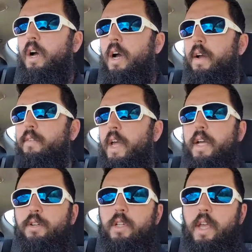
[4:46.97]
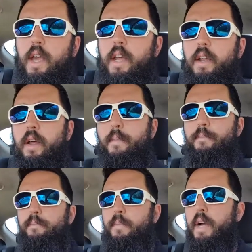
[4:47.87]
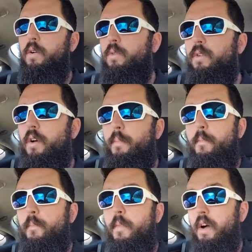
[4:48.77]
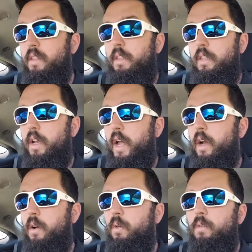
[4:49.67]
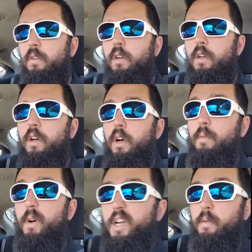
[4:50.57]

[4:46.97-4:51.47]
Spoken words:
I've actually had it about a month now. I